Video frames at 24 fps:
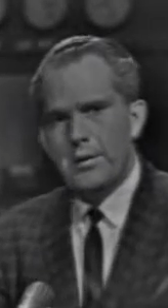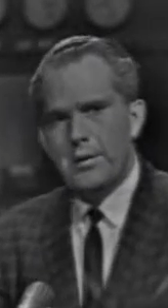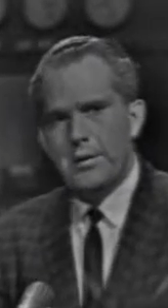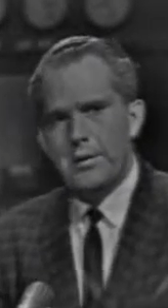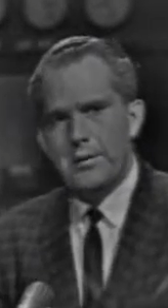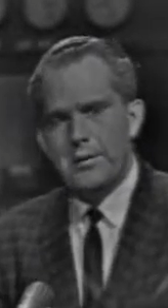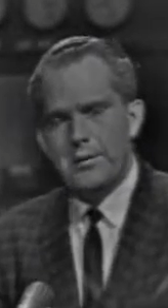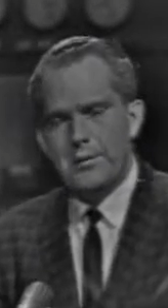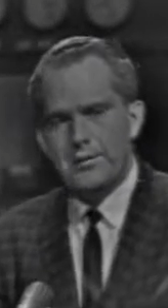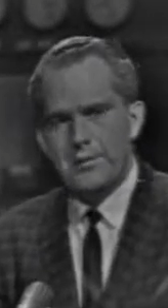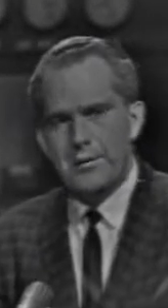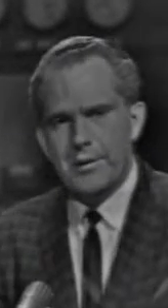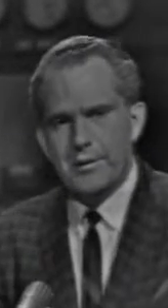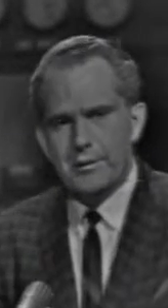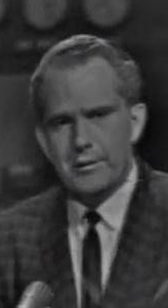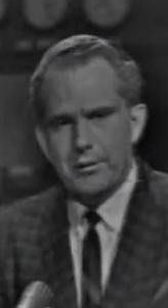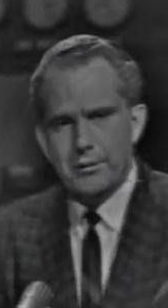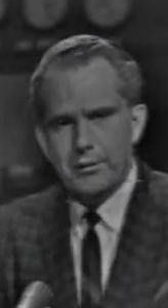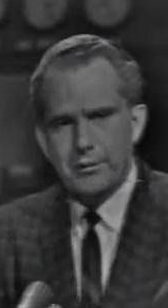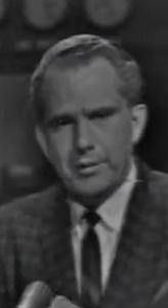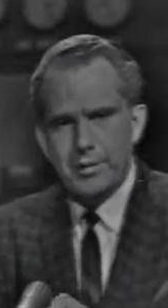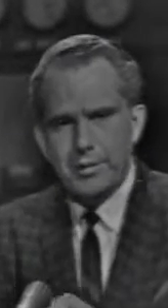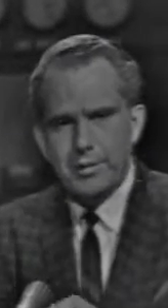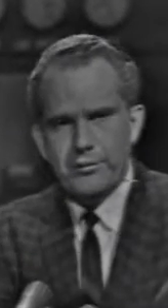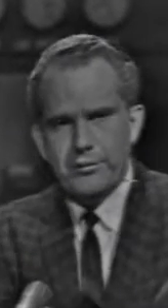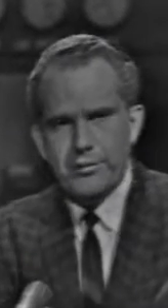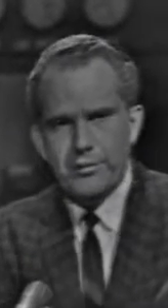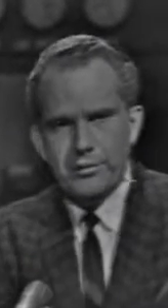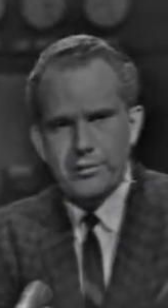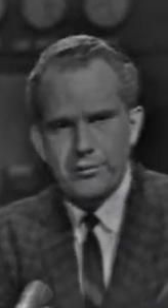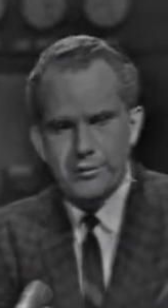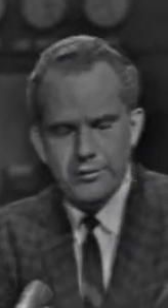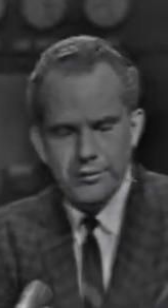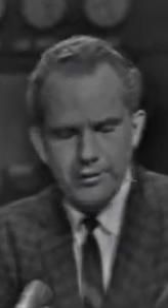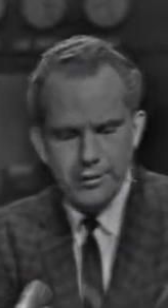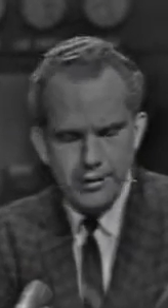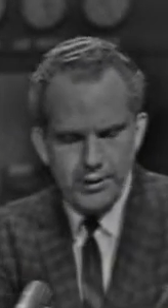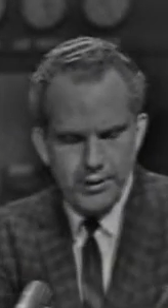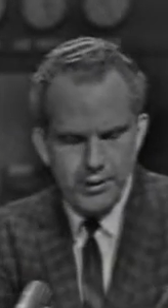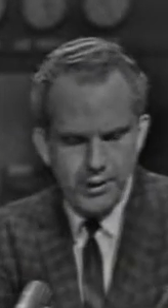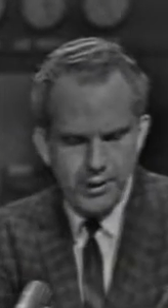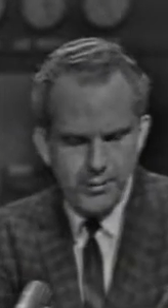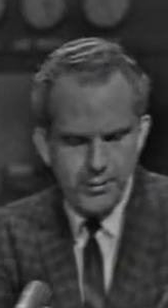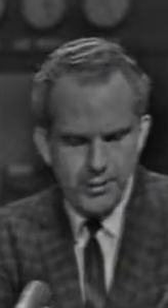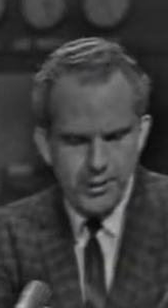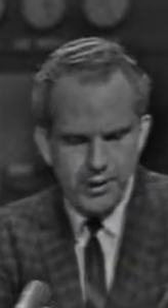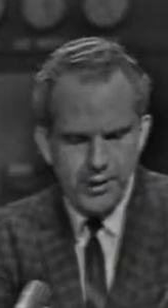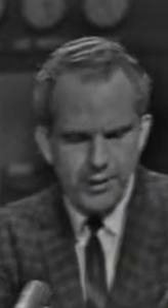The Federal Space Agency at
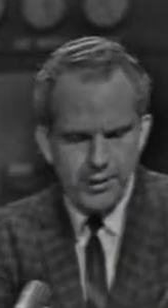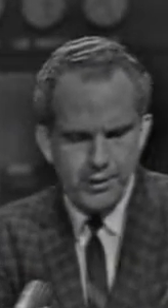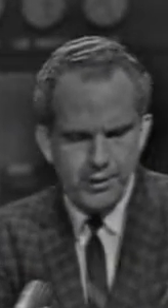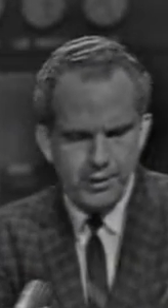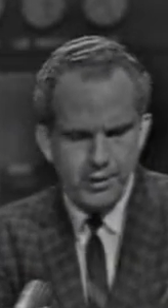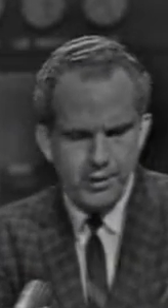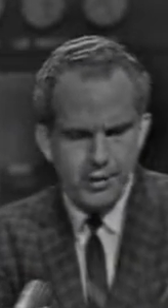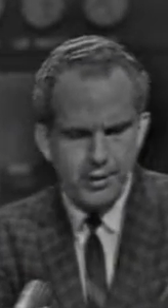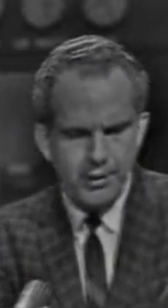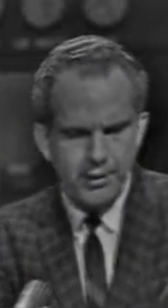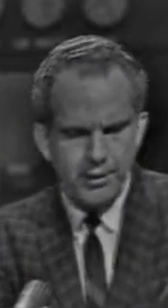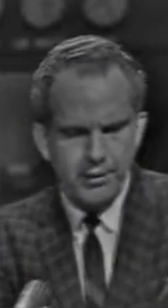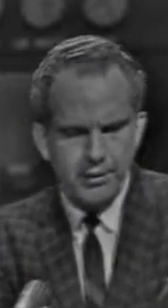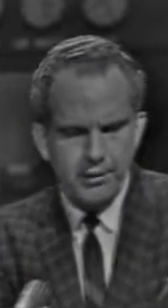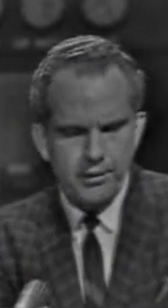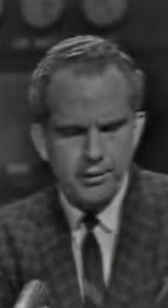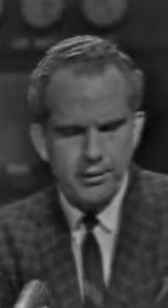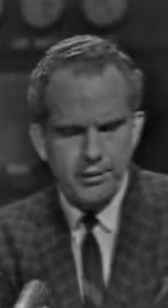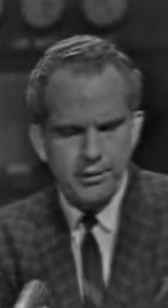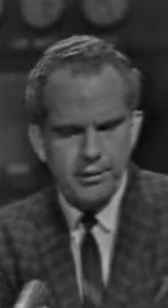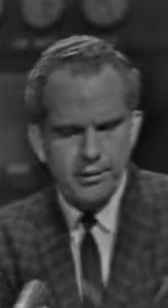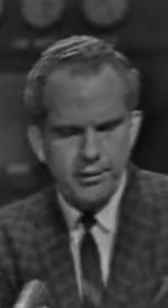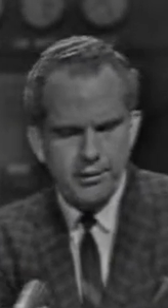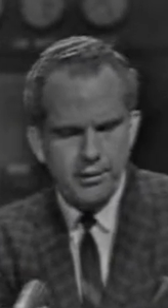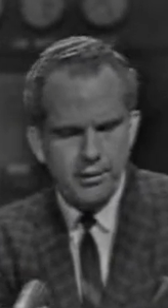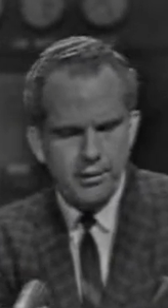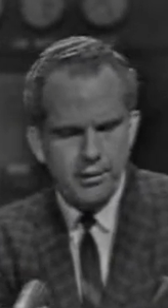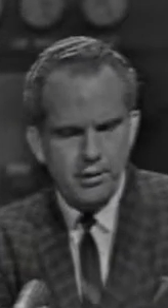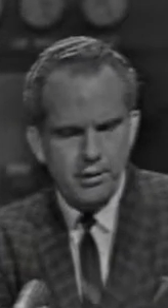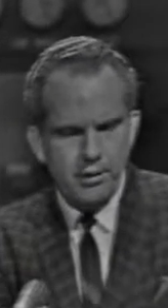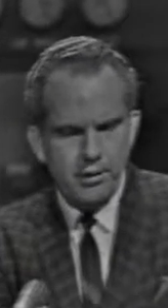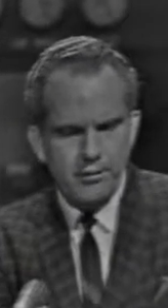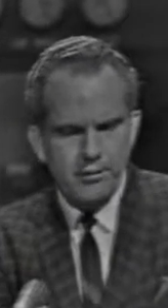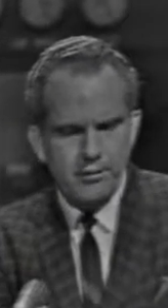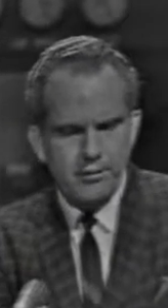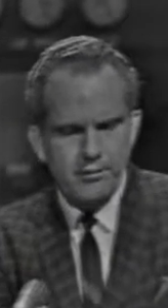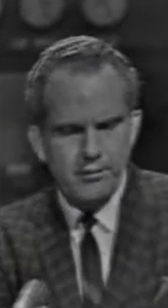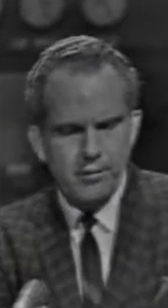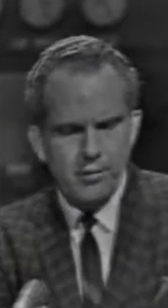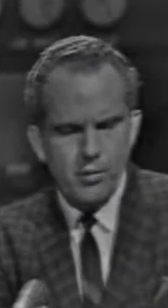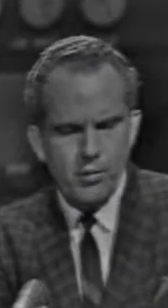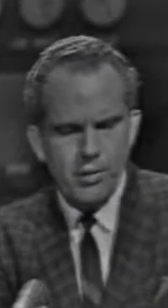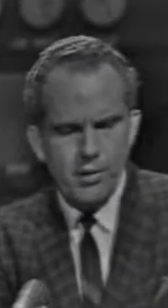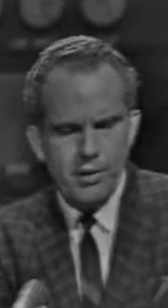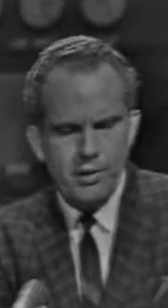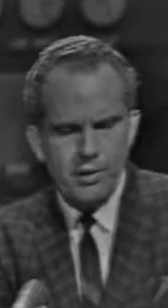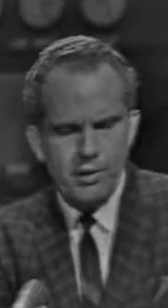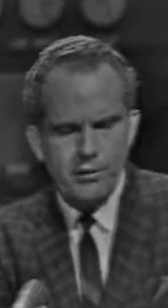Cape Kennedy delayed uh, the launch of a
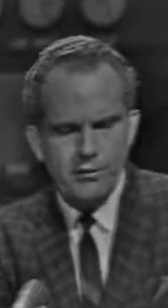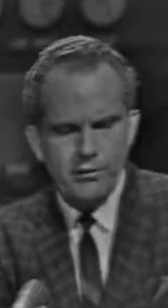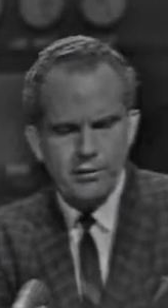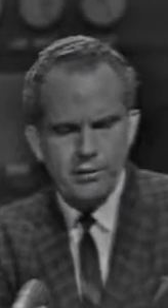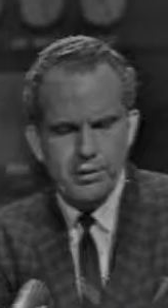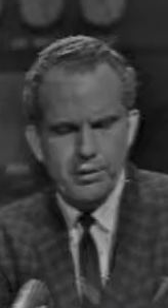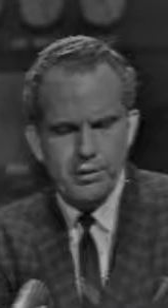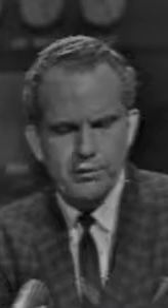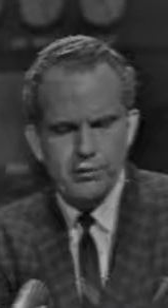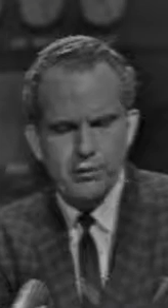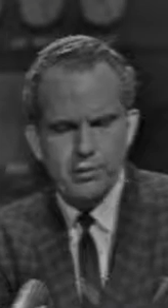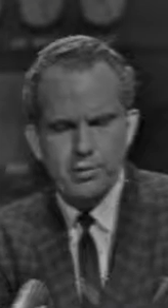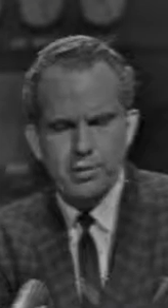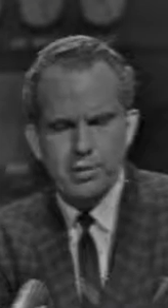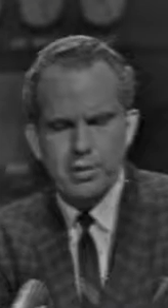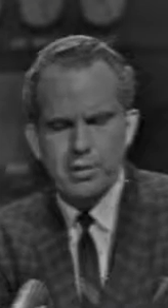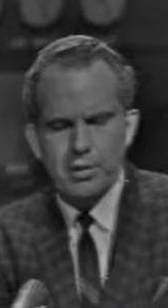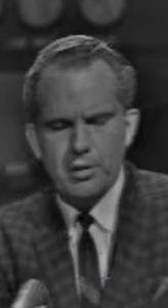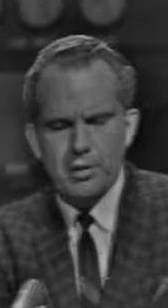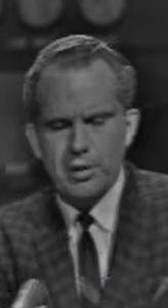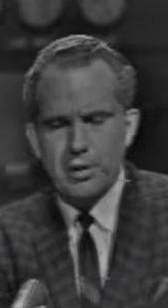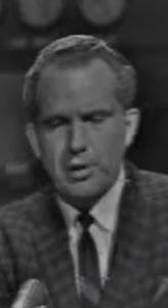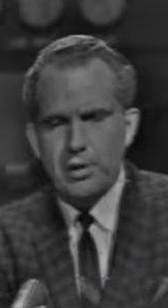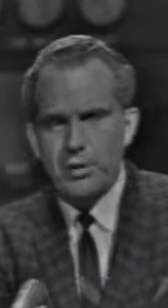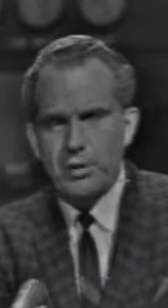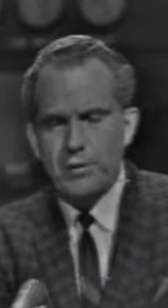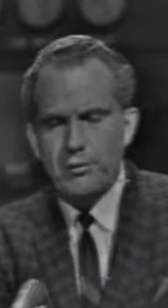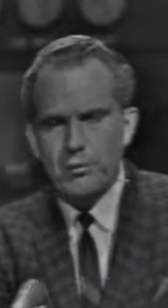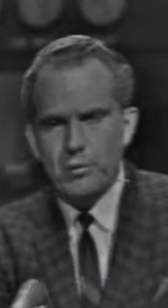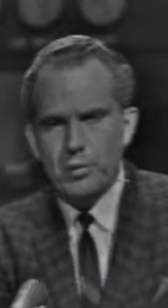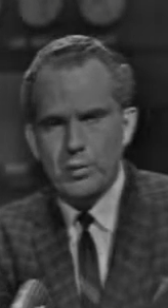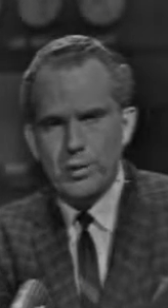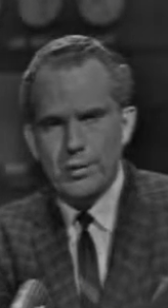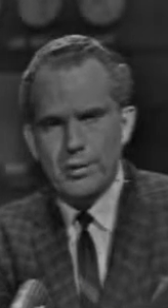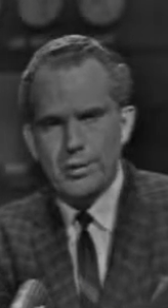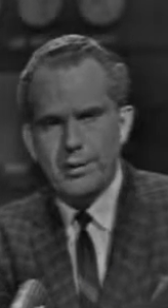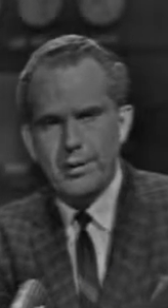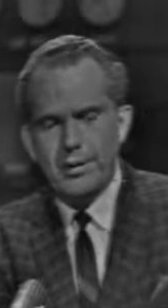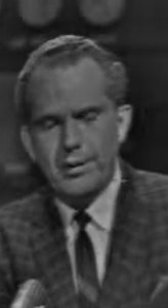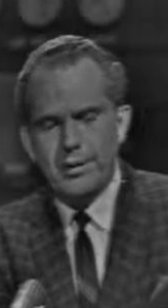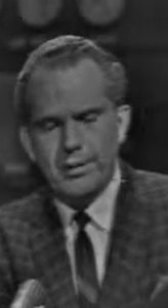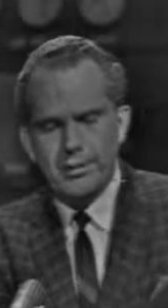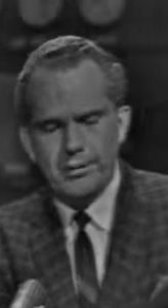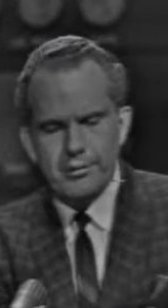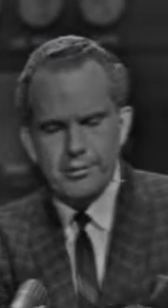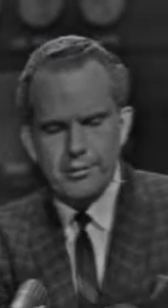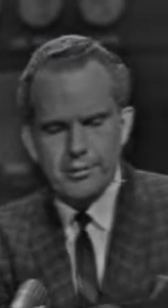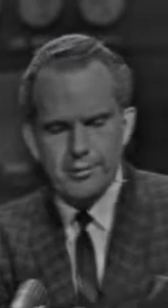Radiation Explorer at least one
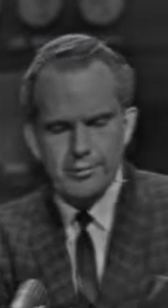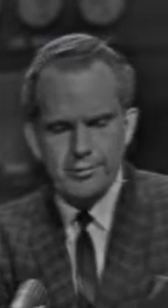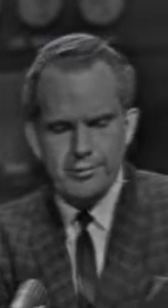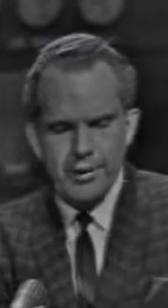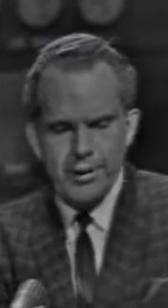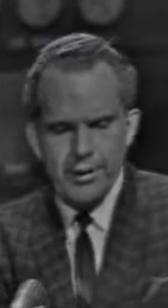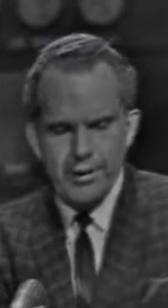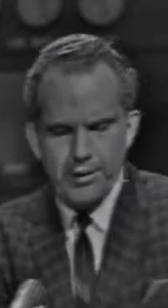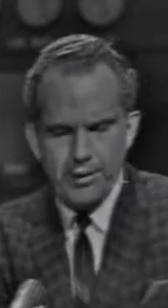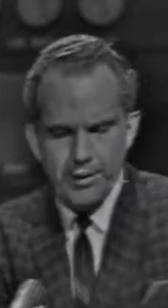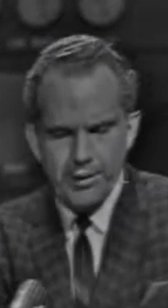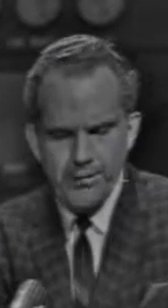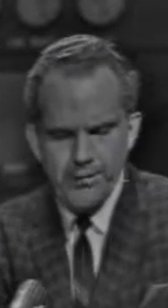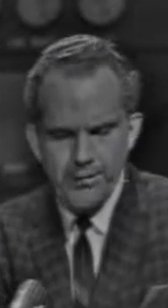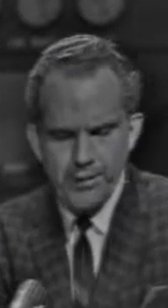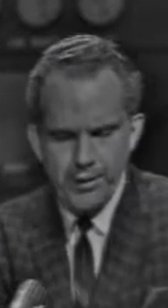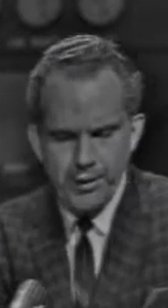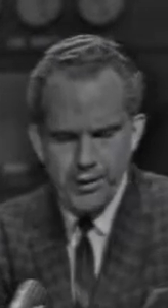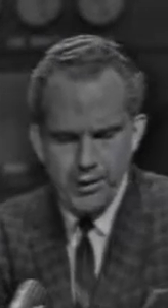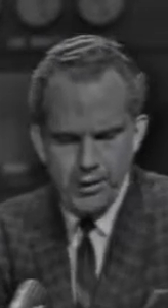day until Saturday.